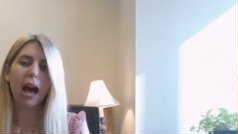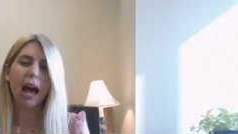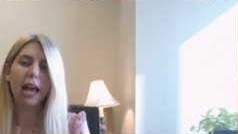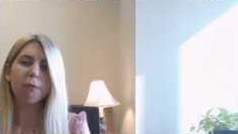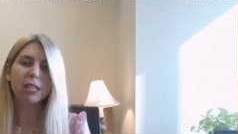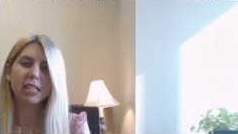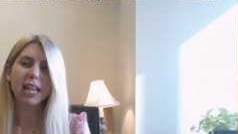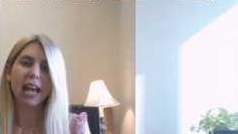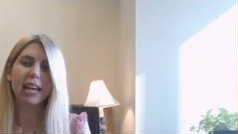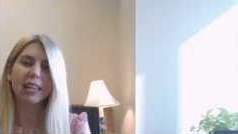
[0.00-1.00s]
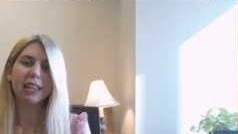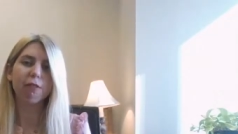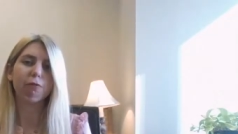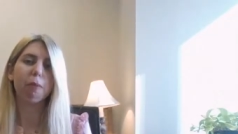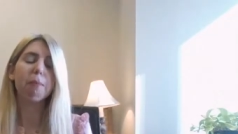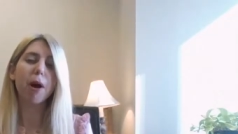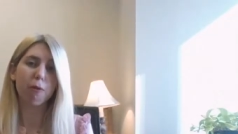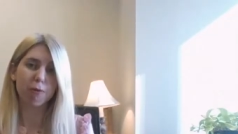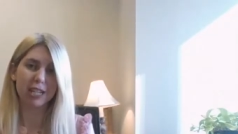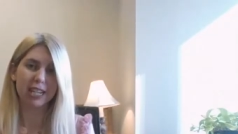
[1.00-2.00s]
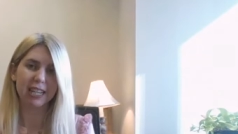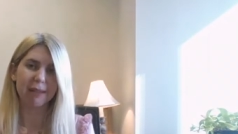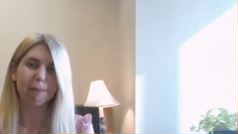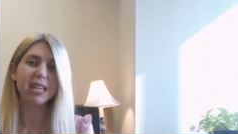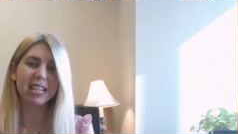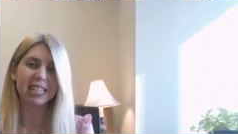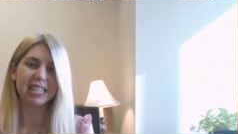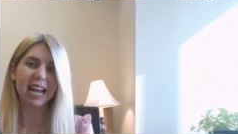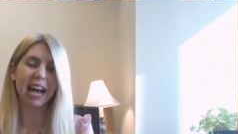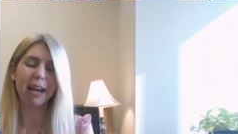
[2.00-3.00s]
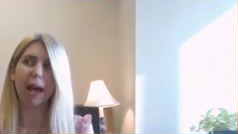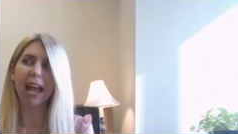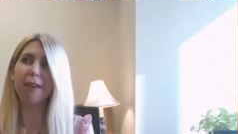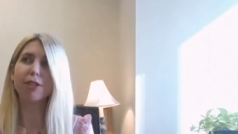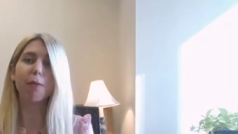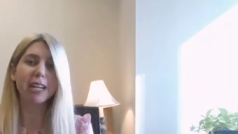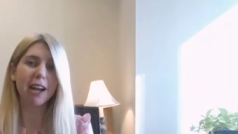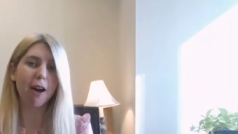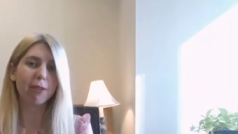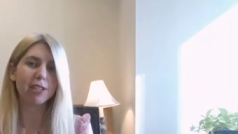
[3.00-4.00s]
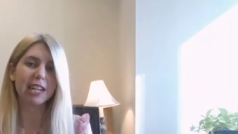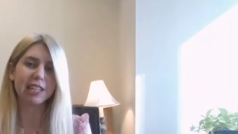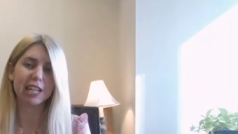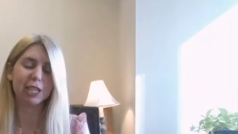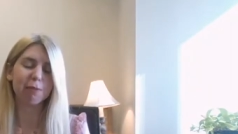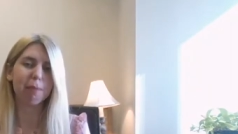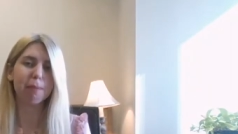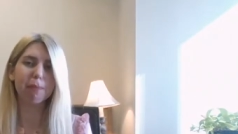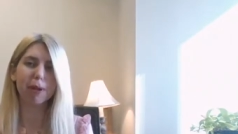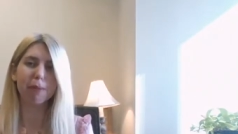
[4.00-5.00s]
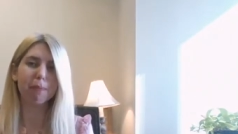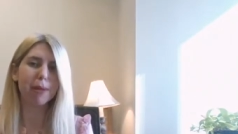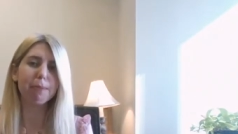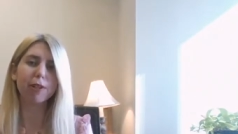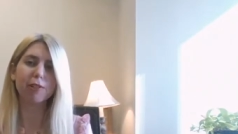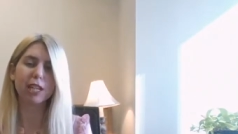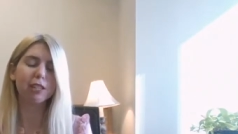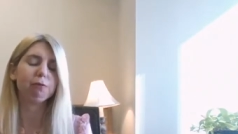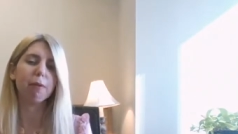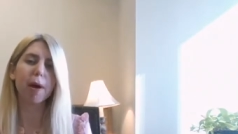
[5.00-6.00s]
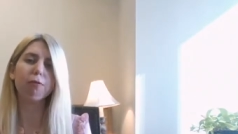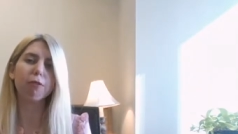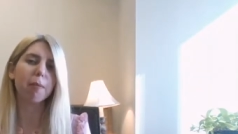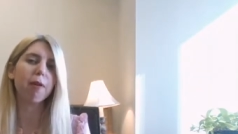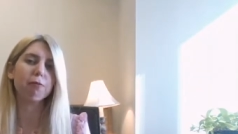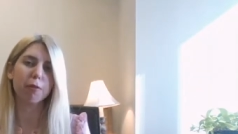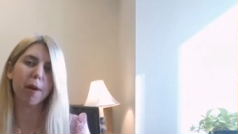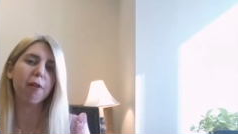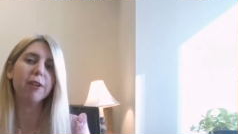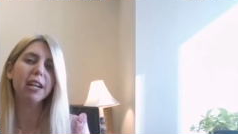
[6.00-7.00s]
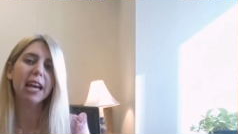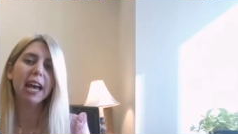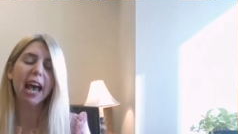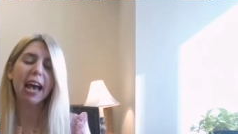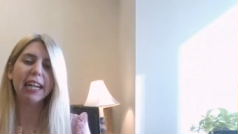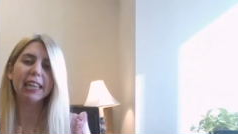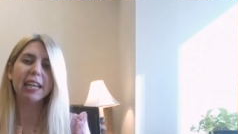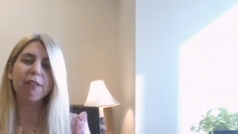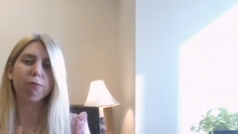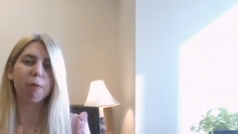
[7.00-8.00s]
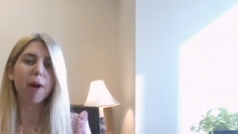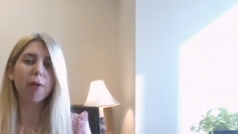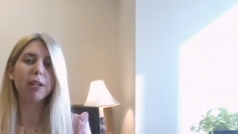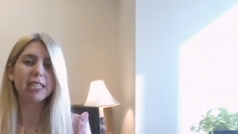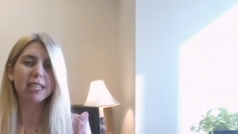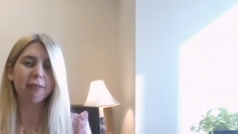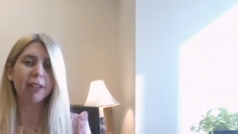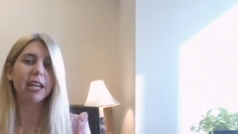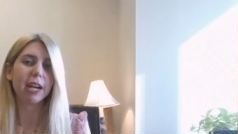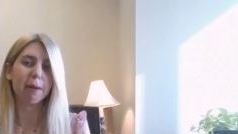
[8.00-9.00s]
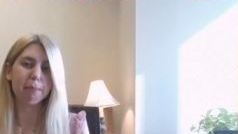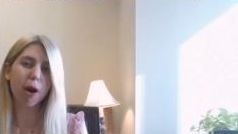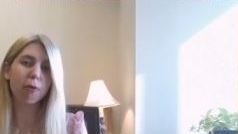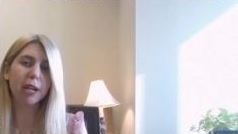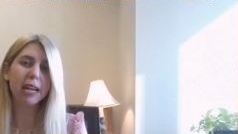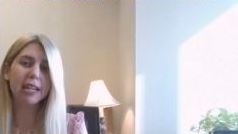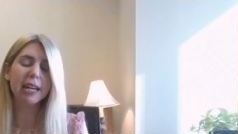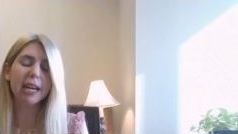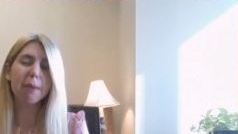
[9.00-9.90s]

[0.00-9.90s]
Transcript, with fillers: I would say the remote piece. Um, I have so many conversations where people are just remote, remote, remote. And I think remote is definitely a component.